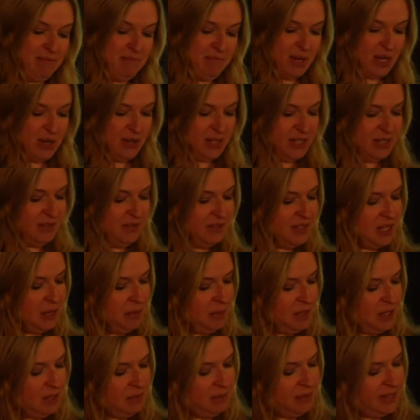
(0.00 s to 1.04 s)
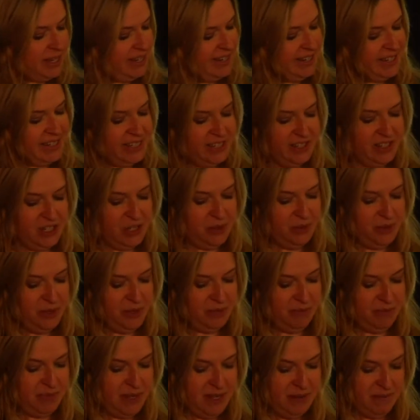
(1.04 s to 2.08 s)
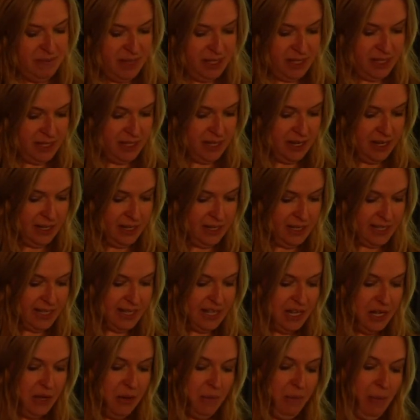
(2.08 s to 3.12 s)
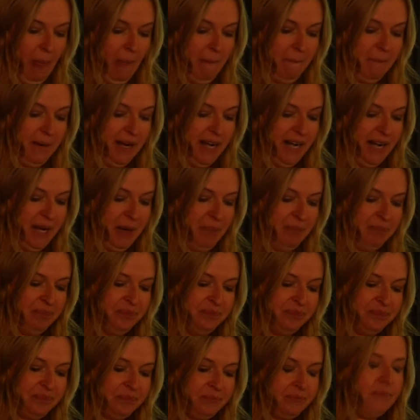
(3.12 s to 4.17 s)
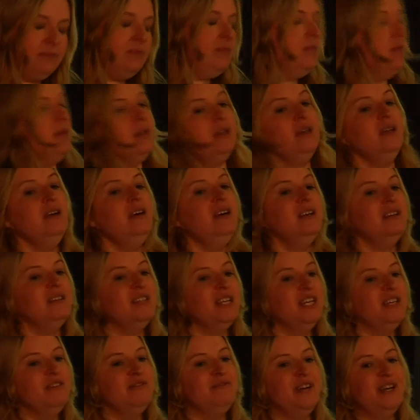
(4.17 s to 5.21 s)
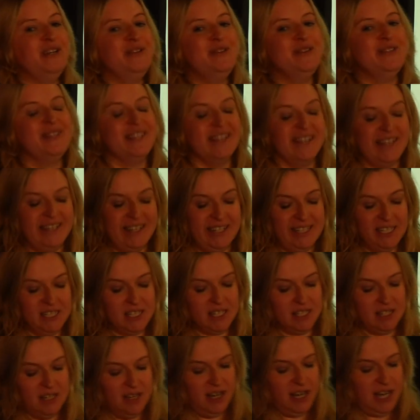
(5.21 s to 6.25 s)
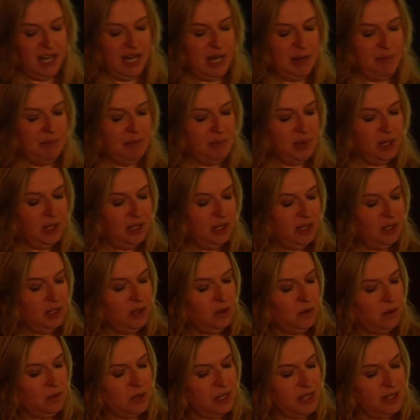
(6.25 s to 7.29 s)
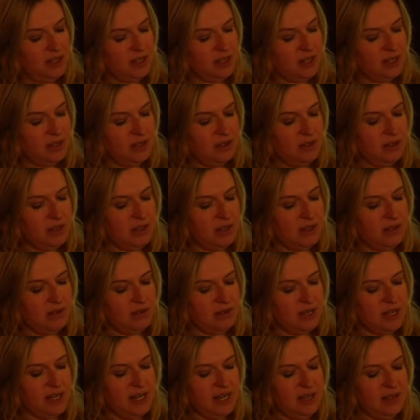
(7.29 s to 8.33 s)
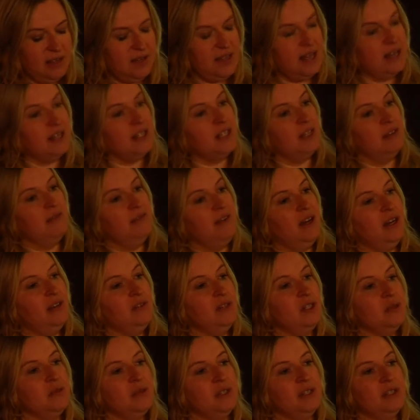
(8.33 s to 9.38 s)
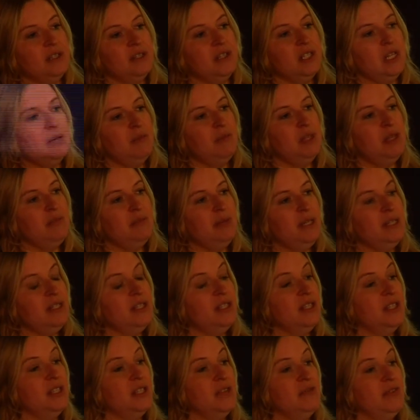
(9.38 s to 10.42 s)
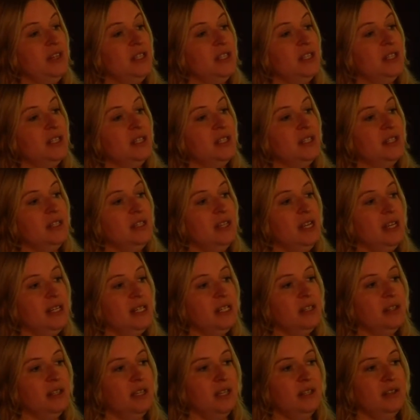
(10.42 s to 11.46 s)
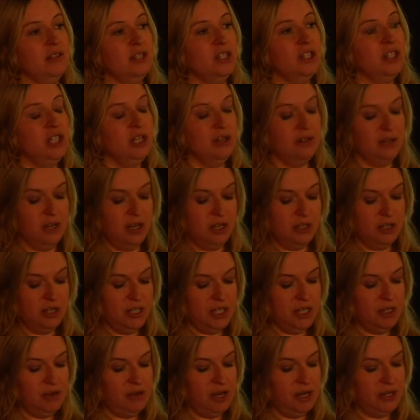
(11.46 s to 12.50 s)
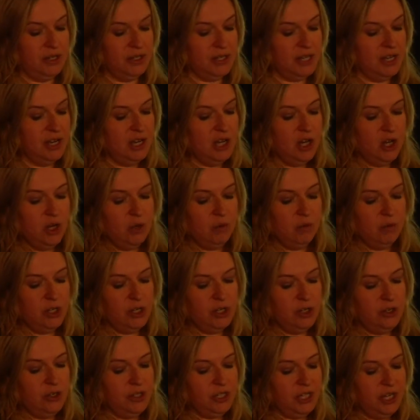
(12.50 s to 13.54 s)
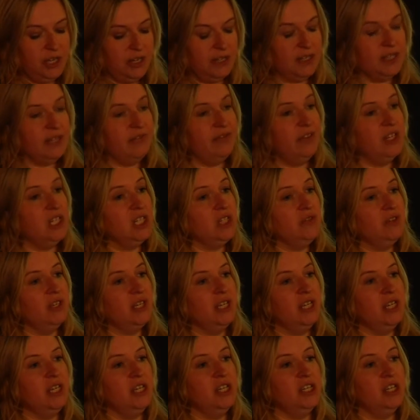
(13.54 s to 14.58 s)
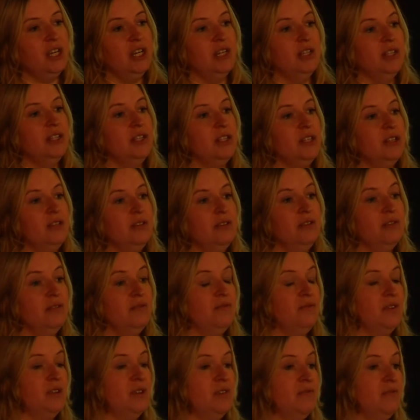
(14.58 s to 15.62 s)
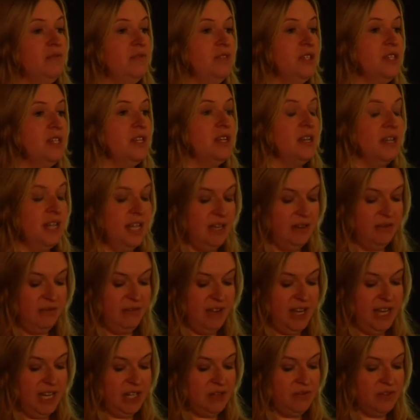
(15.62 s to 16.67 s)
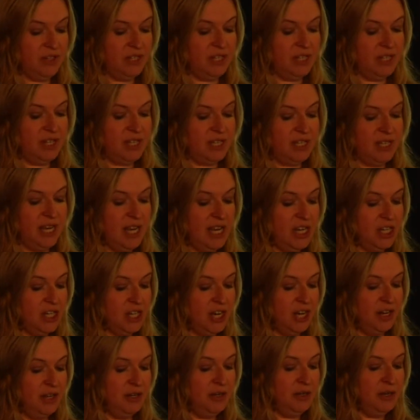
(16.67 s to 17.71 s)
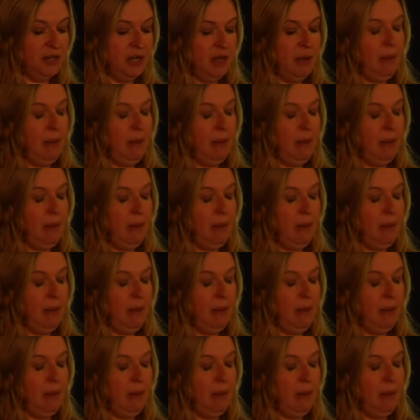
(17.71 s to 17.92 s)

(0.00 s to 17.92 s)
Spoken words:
because if some of them did, you wouldn't be in business. I found that one of the great things I found was that some of the businesses I visited in Italy, Australia and New Zealand were using diversification to great effect for succession.